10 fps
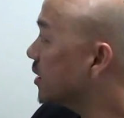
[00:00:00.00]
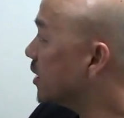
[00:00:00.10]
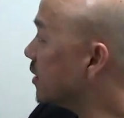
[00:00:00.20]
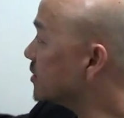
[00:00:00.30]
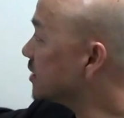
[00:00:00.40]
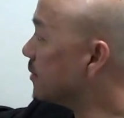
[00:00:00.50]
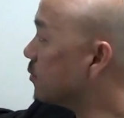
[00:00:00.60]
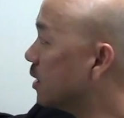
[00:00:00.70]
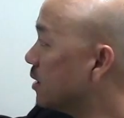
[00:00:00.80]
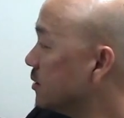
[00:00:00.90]
Now, step
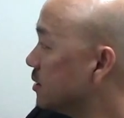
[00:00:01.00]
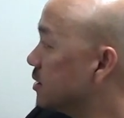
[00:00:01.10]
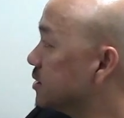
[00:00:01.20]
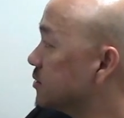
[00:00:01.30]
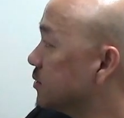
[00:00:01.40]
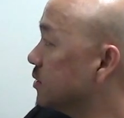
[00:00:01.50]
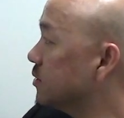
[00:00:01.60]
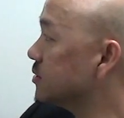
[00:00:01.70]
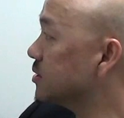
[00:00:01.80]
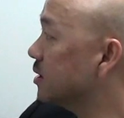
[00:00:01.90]
one is to
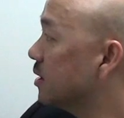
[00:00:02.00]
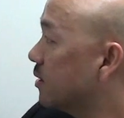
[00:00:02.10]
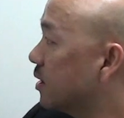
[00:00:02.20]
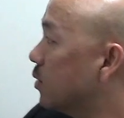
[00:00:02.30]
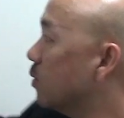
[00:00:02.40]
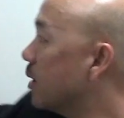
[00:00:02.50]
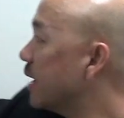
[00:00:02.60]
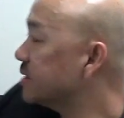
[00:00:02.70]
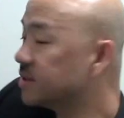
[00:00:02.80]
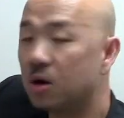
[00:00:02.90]
use the
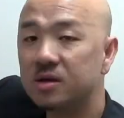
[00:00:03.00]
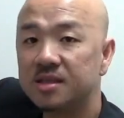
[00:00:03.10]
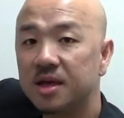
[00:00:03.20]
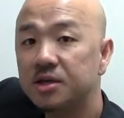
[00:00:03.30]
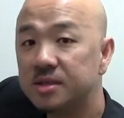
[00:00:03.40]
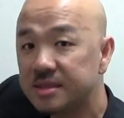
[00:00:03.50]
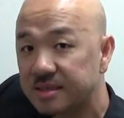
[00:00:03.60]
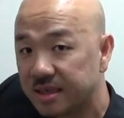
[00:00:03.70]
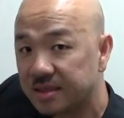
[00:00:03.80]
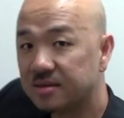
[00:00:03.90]
OS, the oxidation
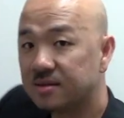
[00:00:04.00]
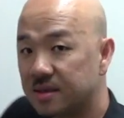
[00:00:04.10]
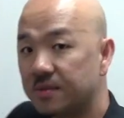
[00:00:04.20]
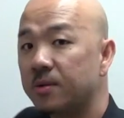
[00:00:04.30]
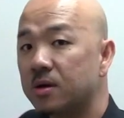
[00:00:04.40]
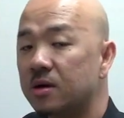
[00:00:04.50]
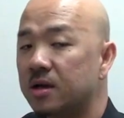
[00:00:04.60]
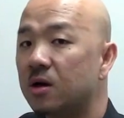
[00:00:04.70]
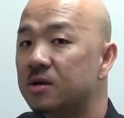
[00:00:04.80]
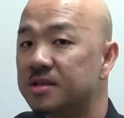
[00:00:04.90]
state, sometimes we call
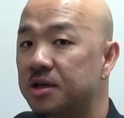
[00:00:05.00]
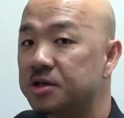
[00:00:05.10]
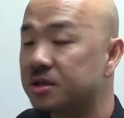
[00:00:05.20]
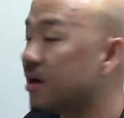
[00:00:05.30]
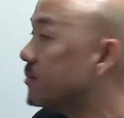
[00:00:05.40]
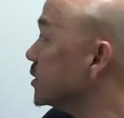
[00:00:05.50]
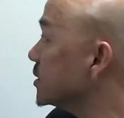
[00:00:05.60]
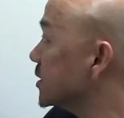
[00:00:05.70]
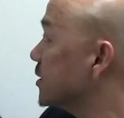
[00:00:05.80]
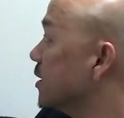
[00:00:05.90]
it oxidation
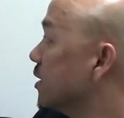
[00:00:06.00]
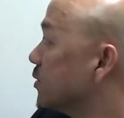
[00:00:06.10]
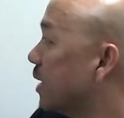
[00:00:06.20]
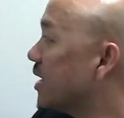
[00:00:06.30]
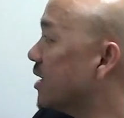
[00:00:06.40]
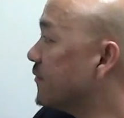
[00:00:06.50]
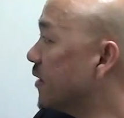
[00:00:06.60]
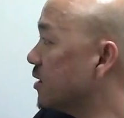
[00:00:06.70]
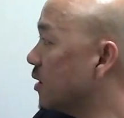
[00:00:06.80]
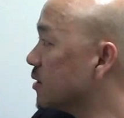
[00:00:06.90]
numbers, to
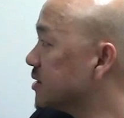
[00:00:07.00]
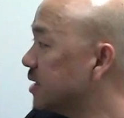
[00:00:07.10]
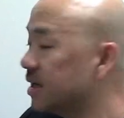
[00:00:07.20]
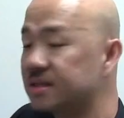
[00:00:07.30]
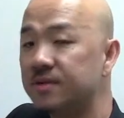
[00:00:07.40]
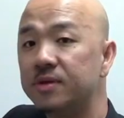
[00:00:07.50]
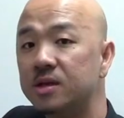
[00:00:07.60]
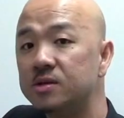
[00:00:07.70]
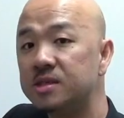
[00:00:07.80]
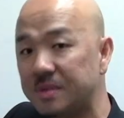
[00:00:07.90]
identify the oxidized and
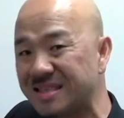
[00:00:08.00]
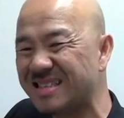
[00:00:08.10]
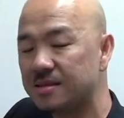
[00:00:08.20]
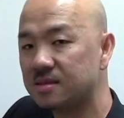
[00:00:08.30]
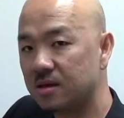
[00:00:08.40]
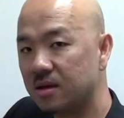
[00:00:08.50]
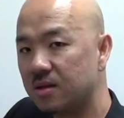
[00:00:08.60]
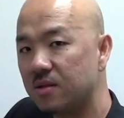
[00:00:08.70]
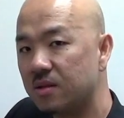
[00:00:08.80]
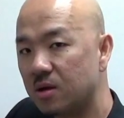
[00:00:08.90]
reduced species
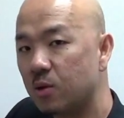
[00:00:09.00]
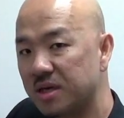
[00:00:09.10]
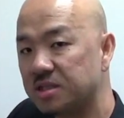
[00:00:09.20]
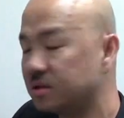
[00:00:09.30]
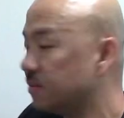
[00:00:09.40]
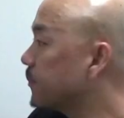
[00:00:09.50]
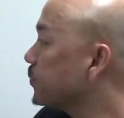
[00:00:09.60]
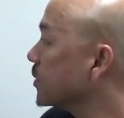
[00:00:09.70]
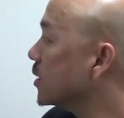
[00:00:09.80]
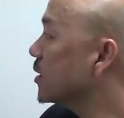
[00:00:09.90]
in the question.
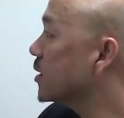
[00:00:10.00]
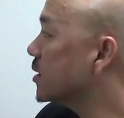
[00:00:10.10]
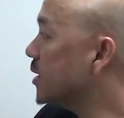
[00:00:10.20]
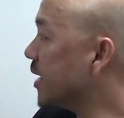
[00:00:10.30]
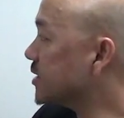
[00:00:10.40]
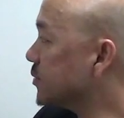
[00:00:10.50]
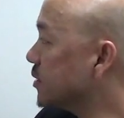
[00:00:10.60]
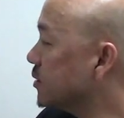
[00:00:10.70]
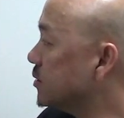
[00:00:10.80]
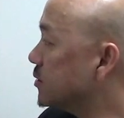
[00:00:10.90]
Next, we're
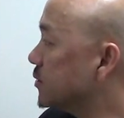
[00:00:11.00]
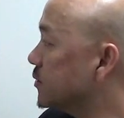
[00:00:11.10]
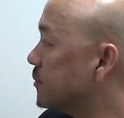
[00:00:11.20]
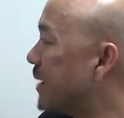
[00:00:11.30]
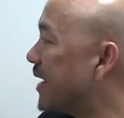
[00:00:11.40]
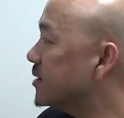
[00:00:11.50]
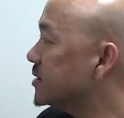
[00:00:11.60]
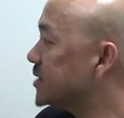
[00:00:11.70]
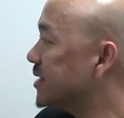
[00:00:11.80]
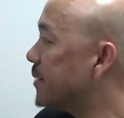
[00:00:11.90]
going to
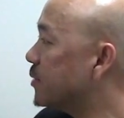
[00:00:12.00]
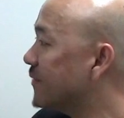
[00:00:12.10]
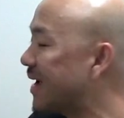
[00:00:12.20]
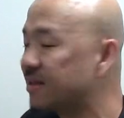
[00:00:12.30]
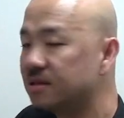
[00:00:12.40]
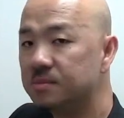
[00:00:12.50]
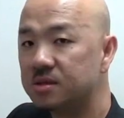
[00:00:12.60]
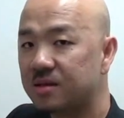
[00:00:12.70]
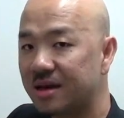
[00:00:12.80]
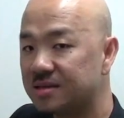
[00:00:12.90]
balance the number of
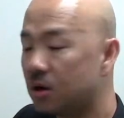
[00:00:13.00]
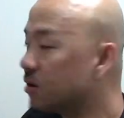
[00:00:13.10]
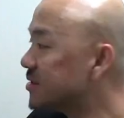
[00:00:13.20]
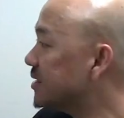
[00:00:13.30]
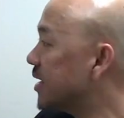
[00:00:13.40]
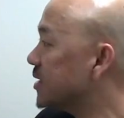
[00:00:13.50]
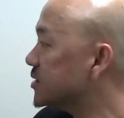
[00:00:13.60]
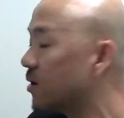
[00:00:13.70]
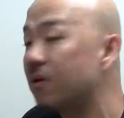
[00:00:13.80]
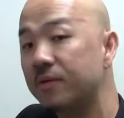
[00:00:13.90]
atoms that is
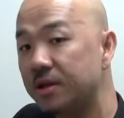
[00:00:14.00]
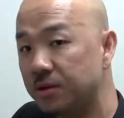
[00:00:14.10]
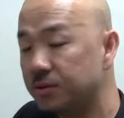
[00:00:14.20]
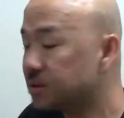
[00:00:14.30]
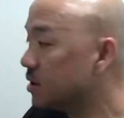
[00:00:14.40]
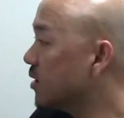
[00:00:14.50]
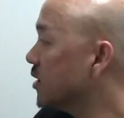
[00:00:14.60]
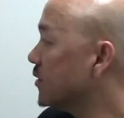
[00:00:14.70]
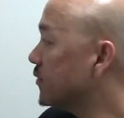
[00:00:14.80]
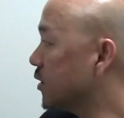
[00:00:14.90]
oxidized or reduced
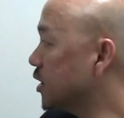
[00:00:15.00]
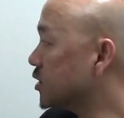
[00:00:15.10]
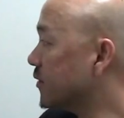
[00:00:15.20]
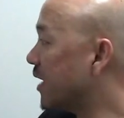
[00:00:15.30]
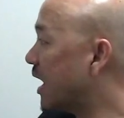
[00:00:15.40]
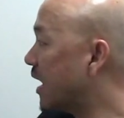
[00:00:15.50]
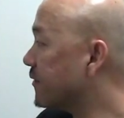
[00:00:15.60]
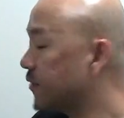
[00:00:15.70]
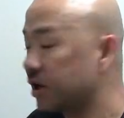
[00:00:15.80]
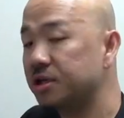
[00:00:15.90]
for each of the
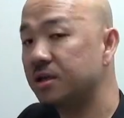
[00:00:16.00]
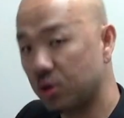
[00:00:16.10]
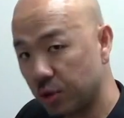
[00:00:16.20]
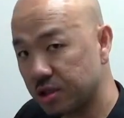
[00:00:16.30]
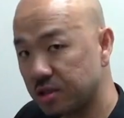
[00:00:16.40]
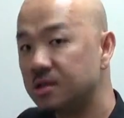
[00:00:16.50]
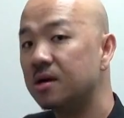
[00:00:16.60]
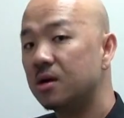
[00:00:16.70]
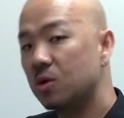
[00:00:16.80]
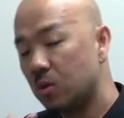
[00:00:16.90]
half reaction equations.
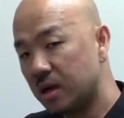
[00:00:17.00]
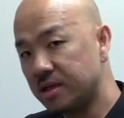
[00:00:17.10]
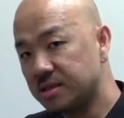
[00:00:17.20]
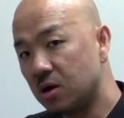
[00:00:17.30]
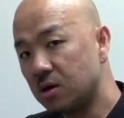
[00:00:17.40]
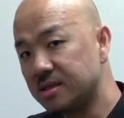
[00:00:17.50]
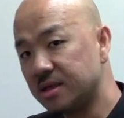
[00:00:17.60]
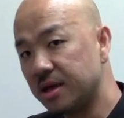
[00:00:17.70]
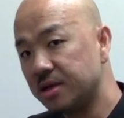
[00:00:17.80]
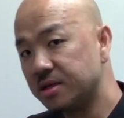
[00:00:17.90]
One is the
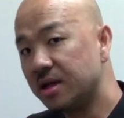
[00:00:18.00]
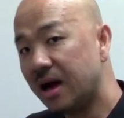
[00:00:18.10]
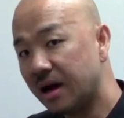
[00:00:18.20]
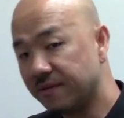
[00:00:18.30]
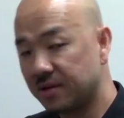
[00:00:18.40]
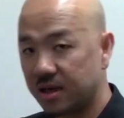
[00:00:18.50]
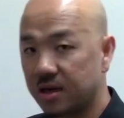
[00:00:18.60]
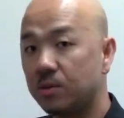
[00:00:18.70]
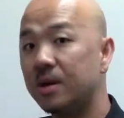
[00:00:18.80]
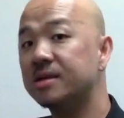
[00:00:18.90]
oxidation half, the
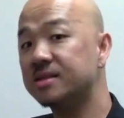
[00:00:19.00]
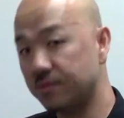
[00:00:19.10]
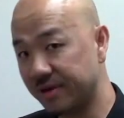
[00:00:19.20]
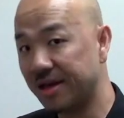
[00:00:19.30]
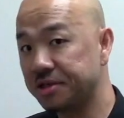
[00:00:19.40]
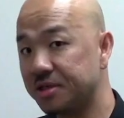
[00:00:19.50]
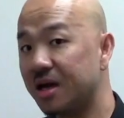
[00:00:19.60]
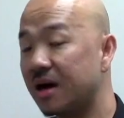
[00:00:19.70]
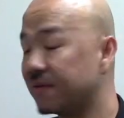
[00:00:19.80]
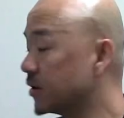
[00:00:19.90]
other one is the reduction
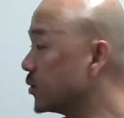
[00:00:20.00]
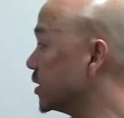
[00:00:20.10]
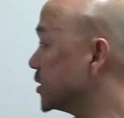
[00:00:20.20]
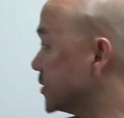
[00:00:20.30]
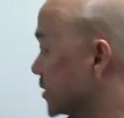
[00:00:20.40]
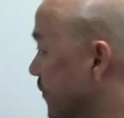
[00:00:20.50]
half equation.